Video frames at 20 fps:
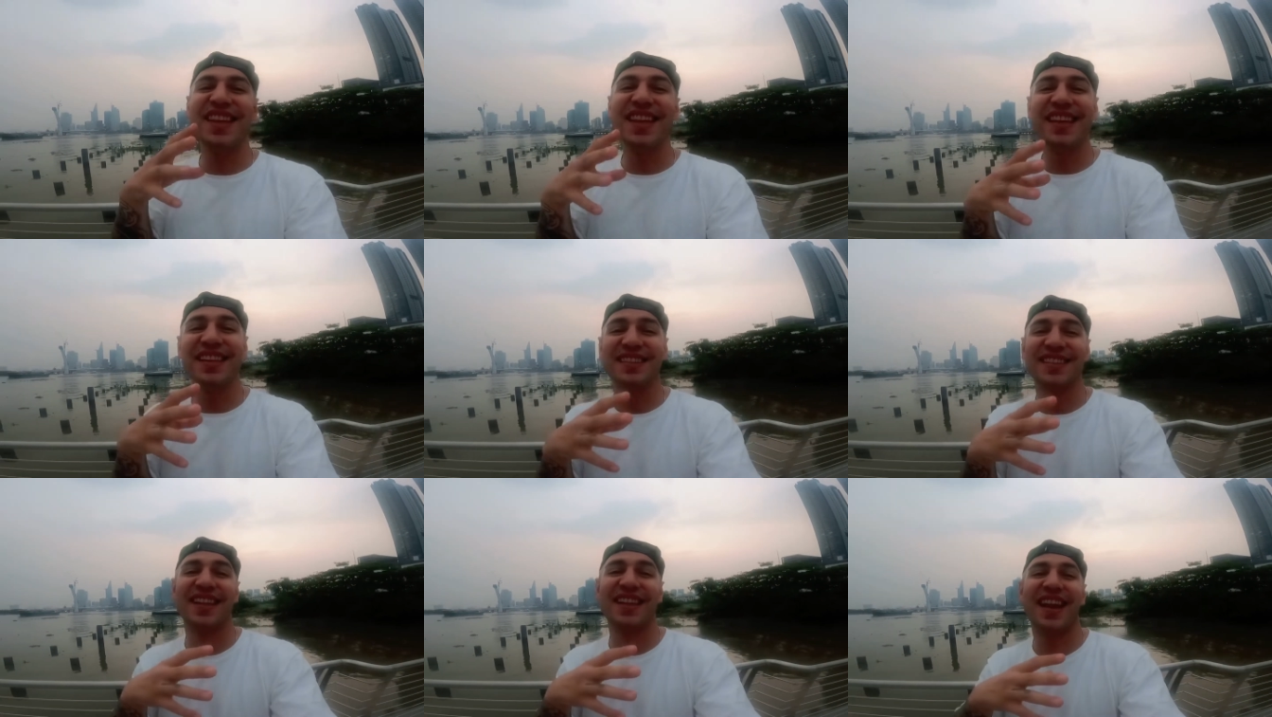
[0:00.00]

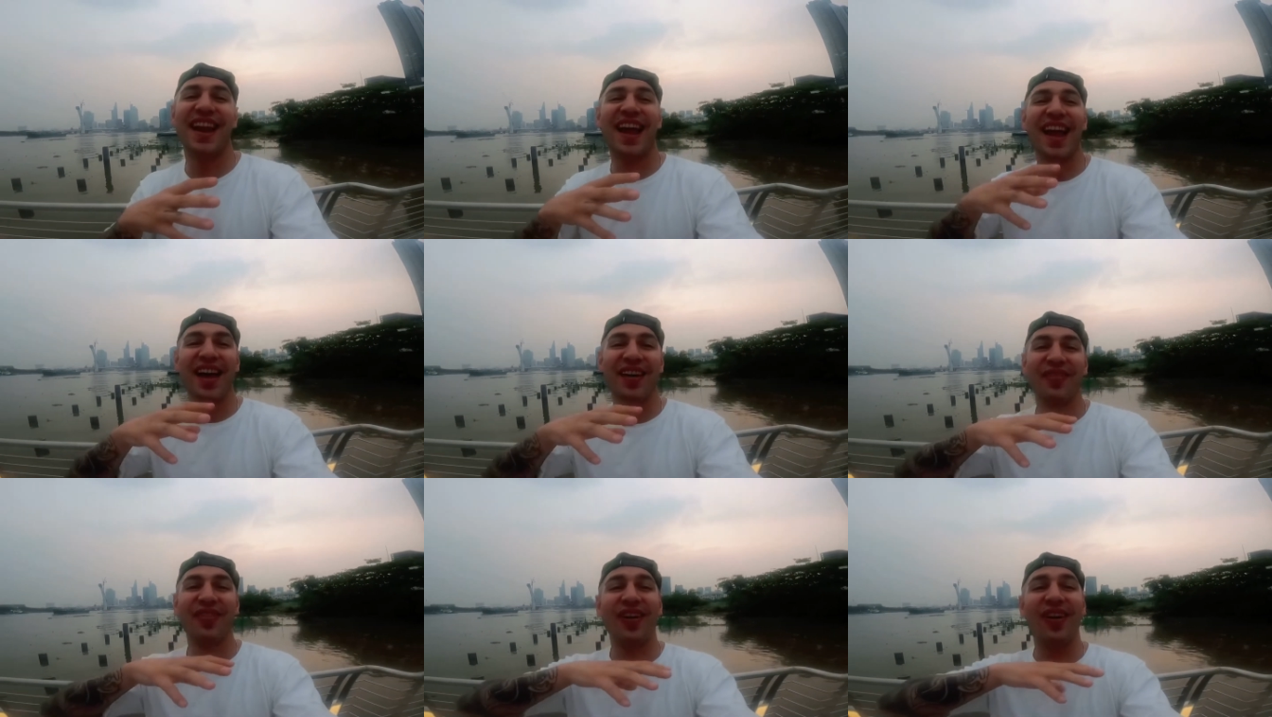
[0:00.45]
things that I
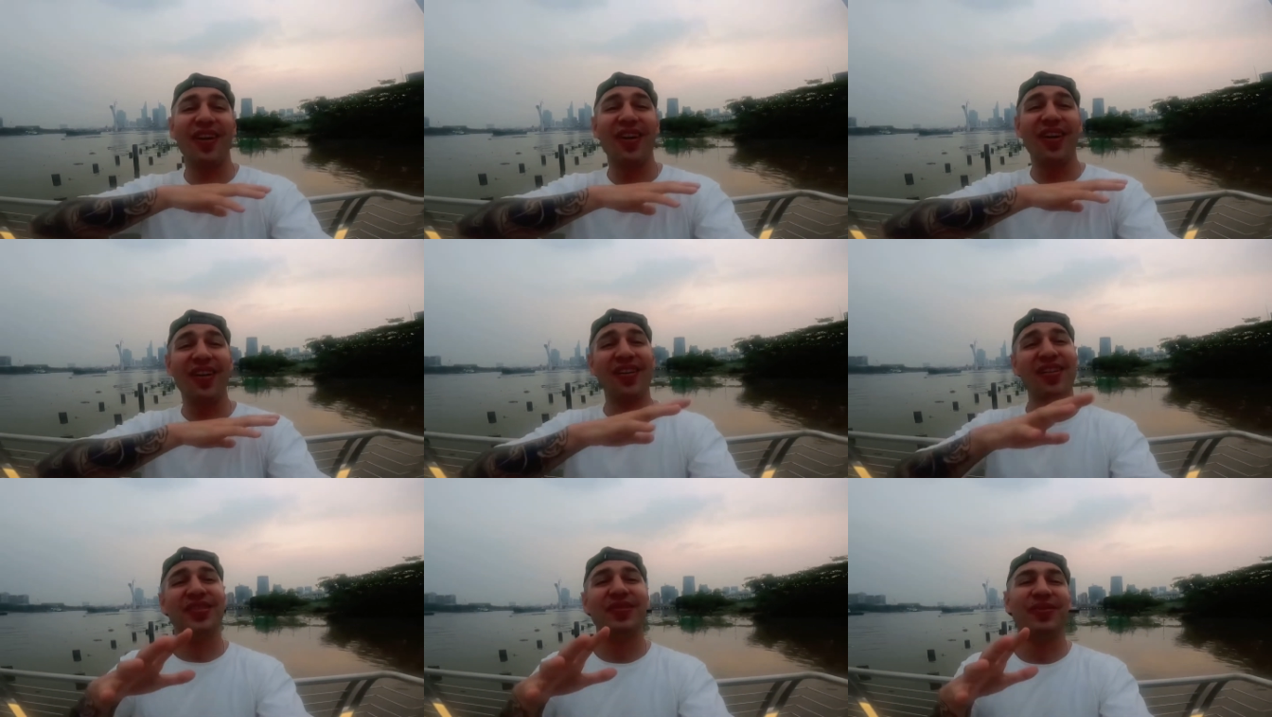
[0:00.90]
have
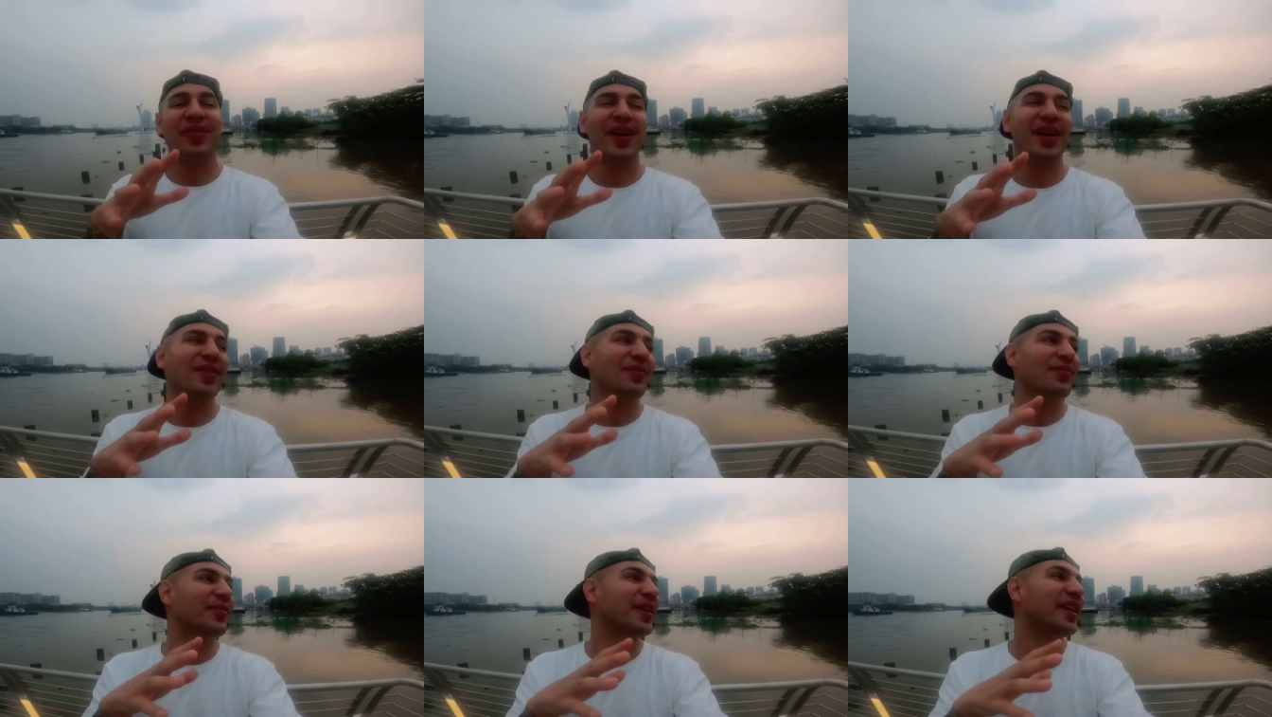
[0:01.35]
all
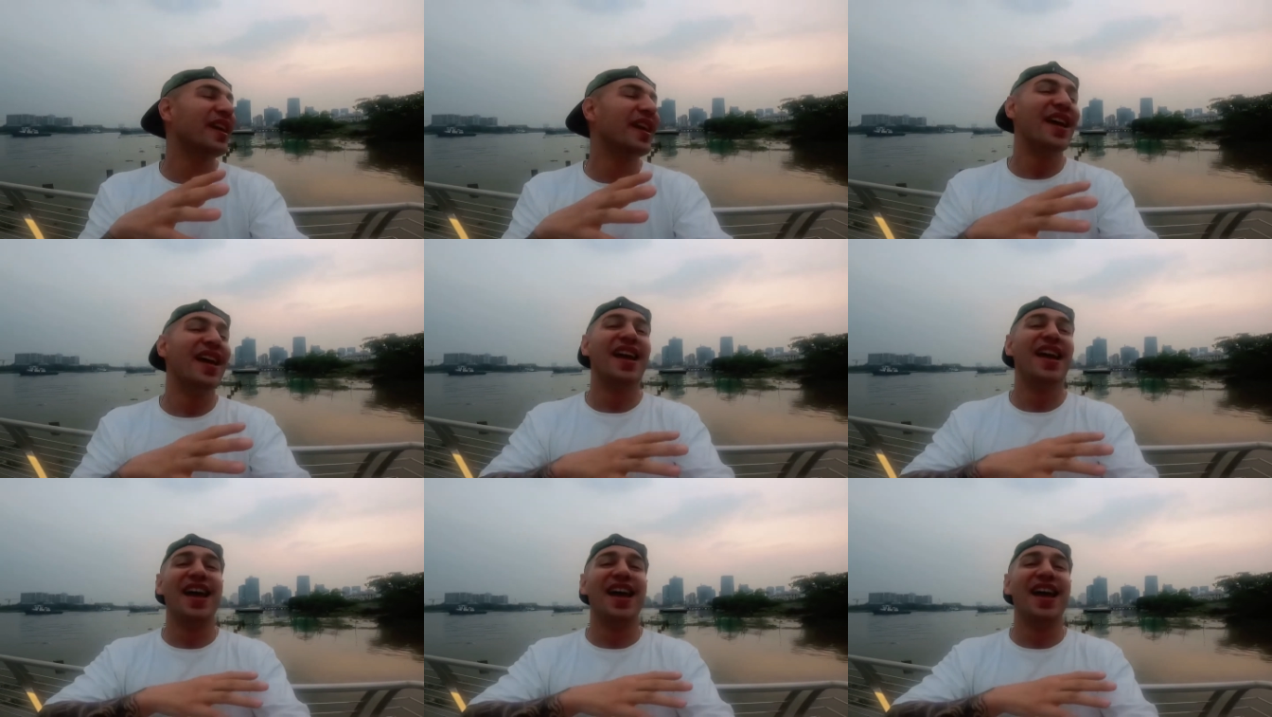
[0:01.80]
around me,